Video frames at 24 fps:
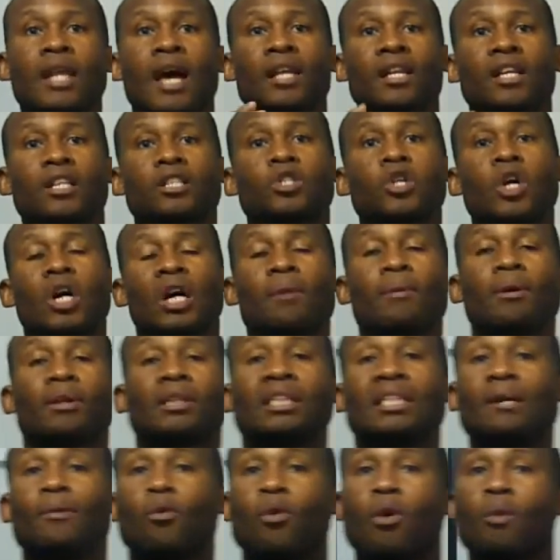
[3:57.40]
Now let's talk
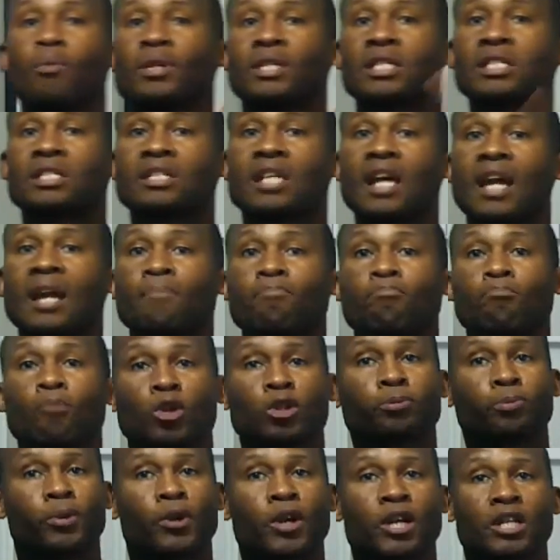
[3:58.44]
about the number one mistake
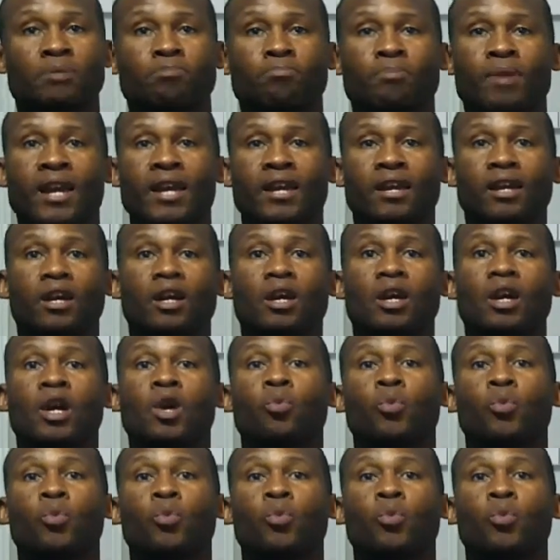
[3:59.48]
most players make